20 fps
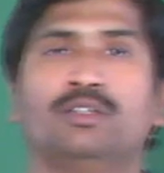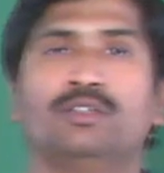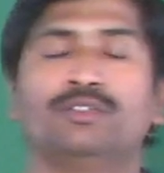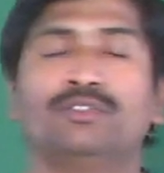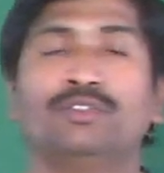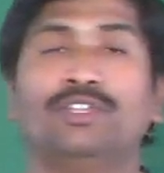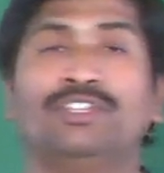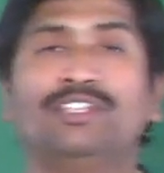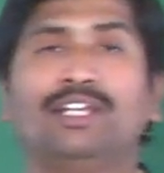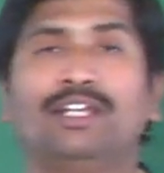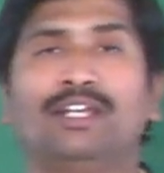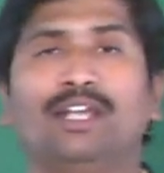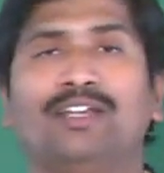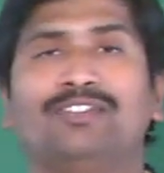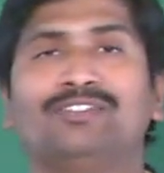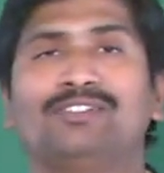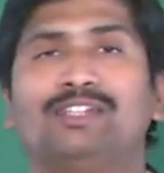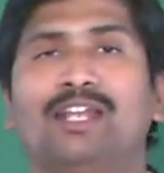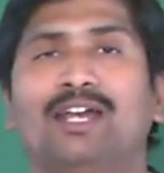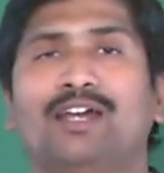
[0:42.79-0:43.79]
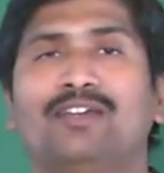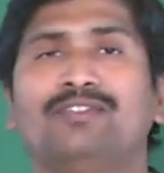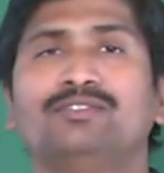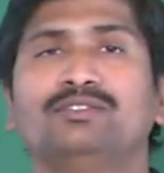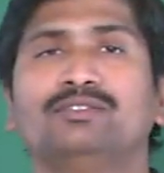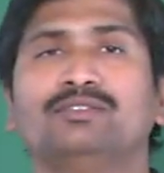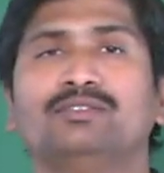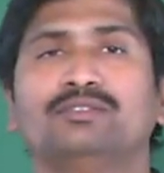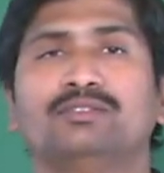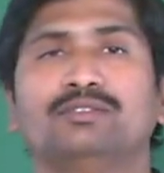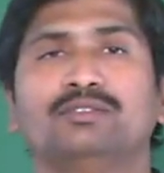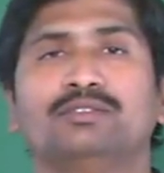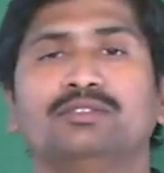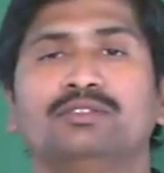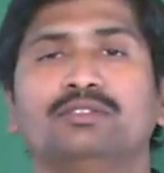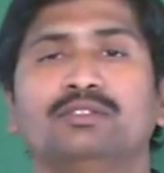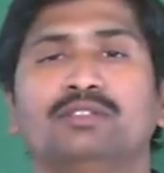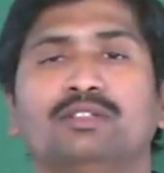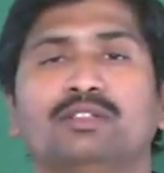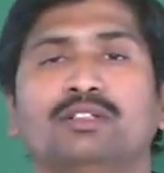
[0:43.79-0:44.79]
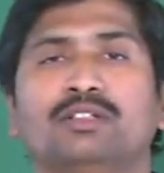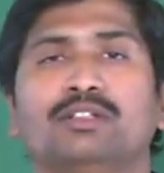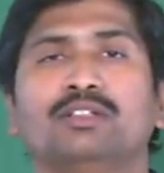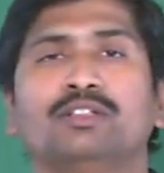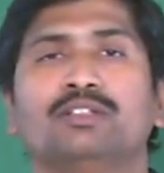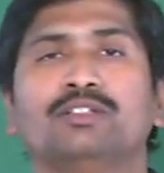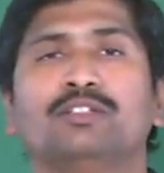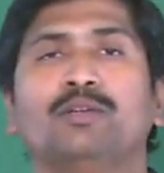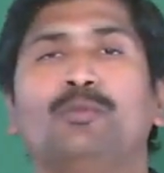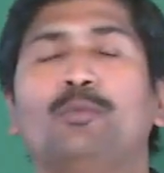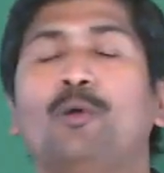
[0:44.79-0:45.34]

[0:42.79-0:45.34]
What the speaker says: So in the last class, the